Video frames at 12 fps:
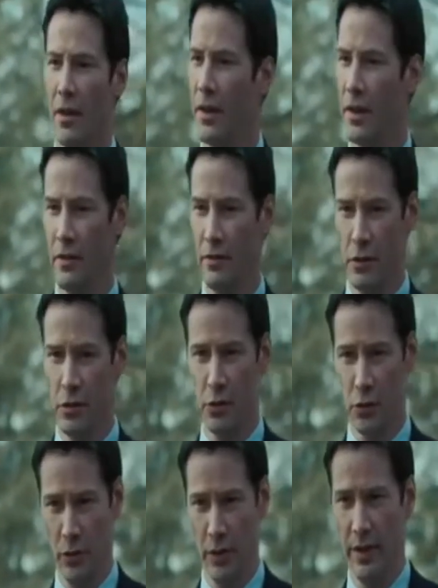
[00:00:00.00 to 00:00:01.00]
Nothing ever
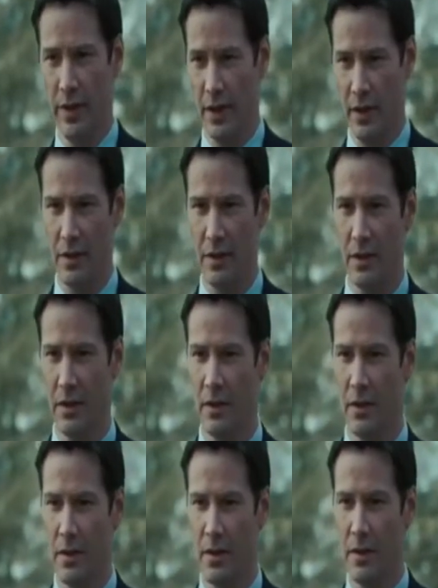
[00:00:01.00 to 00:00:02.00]
truly dies.
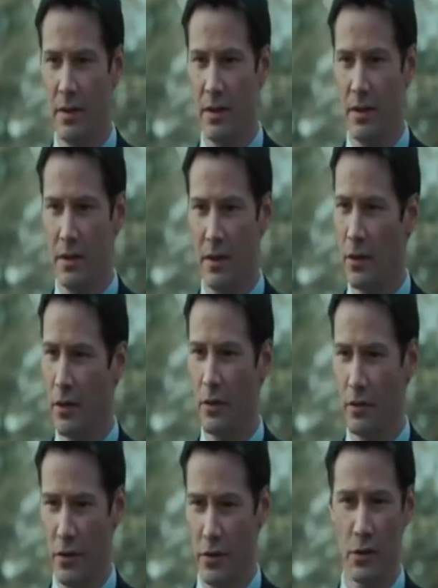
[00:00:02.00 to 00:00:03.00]
The
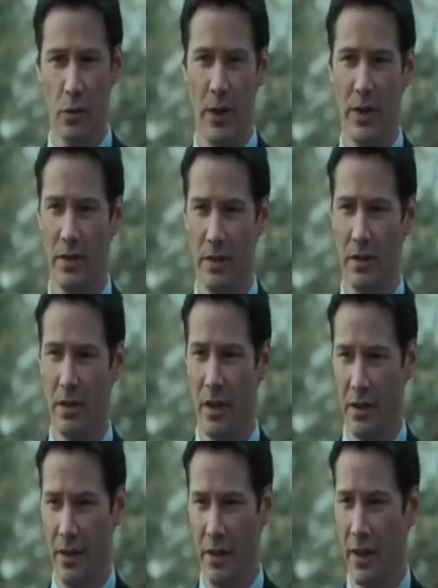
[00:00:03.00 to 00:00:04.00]
universe wastes
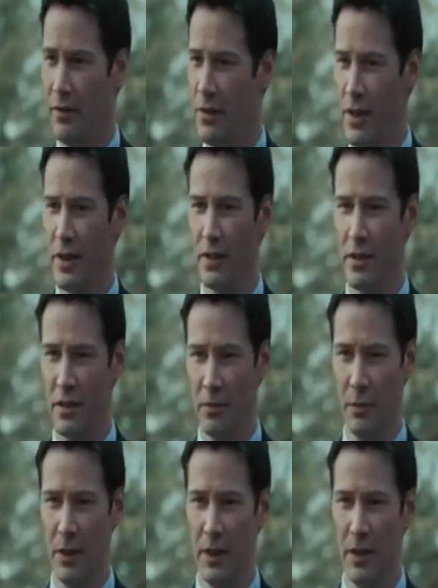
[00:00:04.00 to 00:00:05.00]
nothing. Everything is
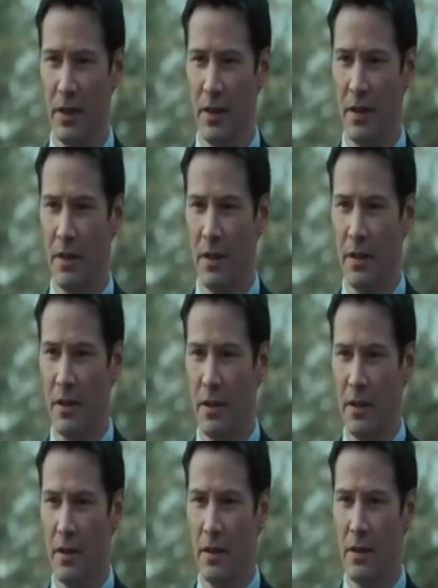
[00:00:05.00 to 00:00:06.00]
simply
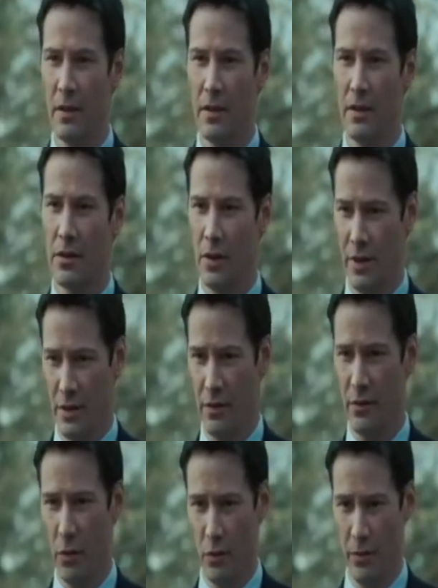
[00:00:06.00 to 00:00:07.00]

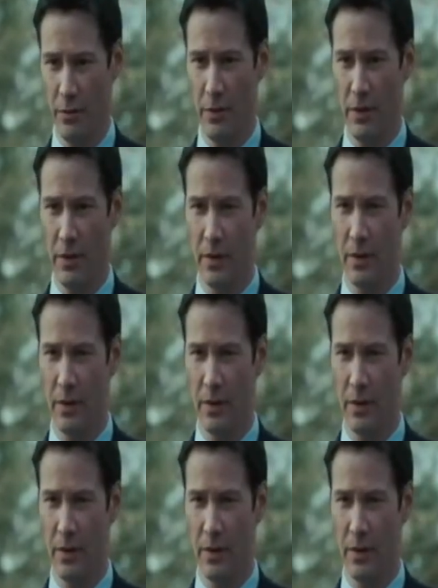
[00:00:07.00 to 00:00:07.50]
transformed.